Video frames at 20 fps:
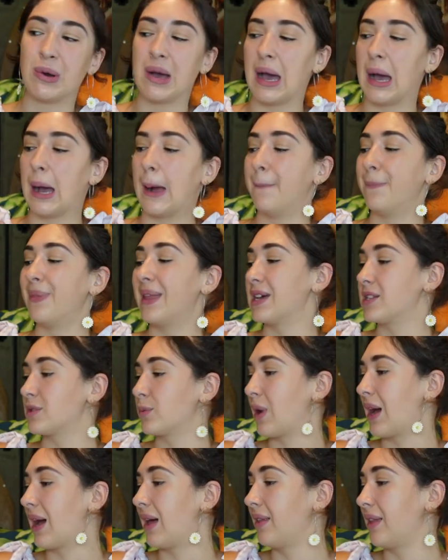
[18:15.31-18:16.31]
as
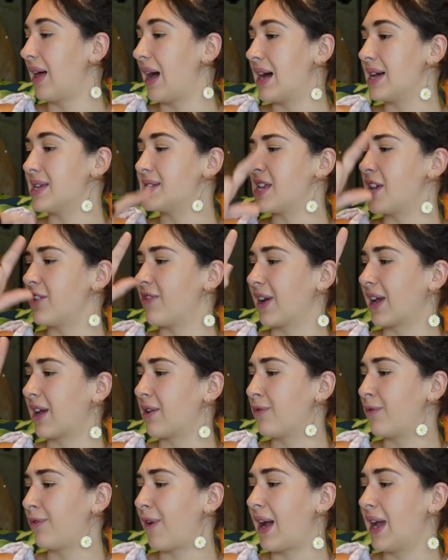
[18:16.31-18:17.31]
well as if I
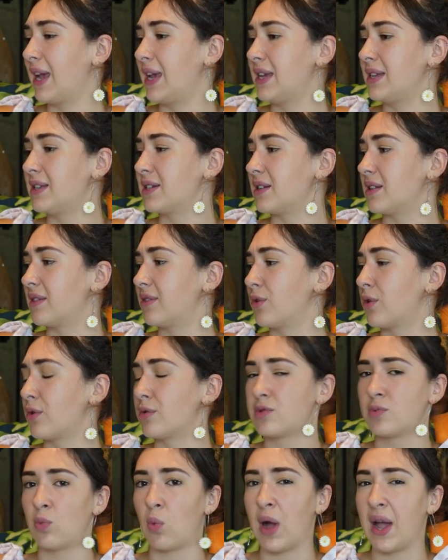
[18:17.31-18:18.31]
can find
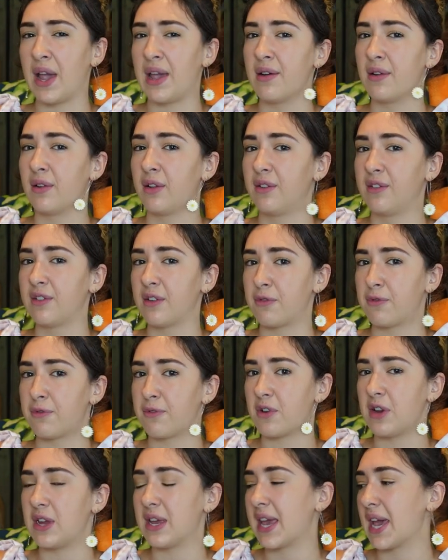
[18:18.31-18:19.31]
those wild
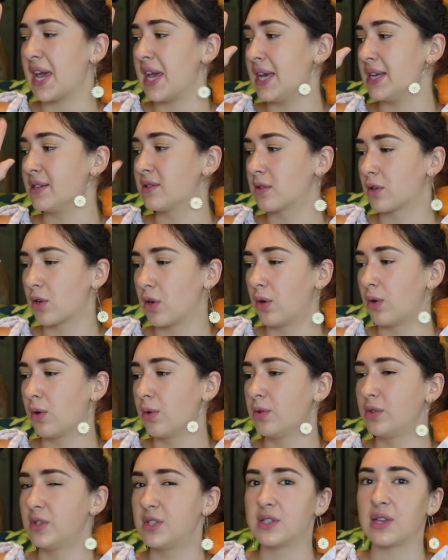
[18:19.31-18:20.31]
free case
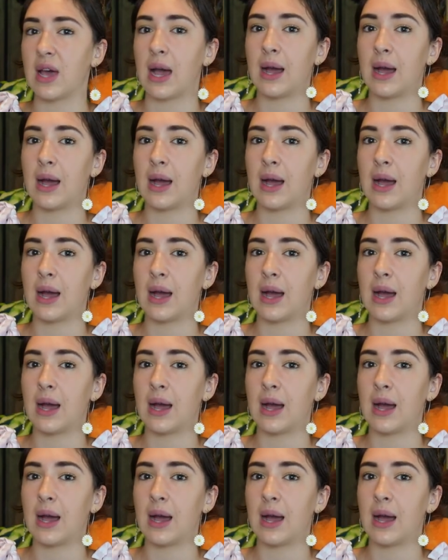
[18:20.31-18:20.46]
codes,